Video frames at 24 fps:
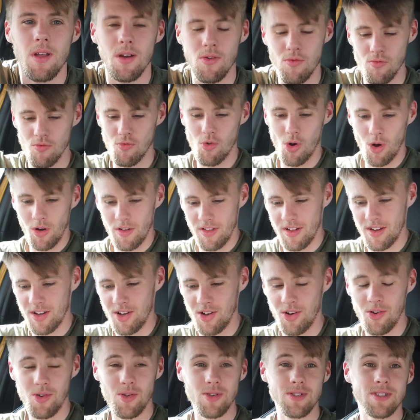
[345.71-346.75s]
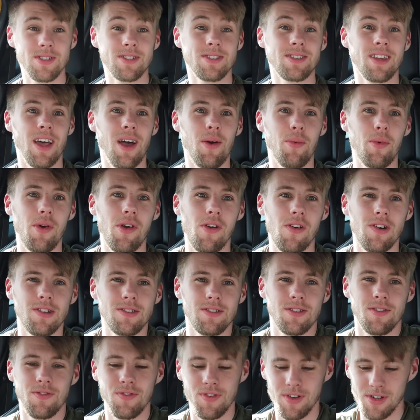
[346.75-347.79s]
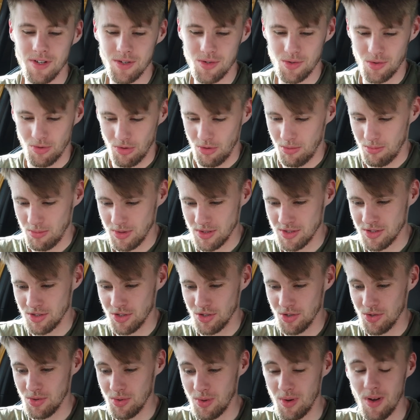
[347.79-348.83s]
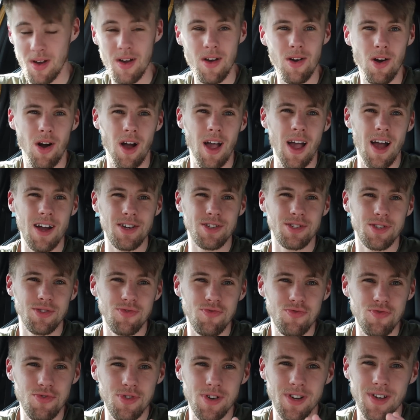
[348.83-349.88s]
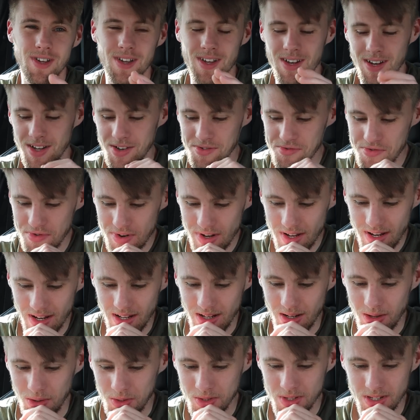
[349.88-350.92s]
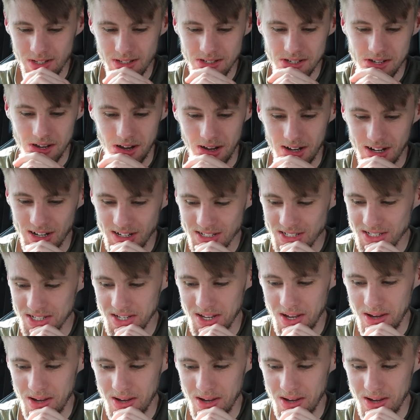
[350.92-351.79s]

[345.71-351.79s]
Right then guys, now we're on to vehicle number 2. I actually really like these cars.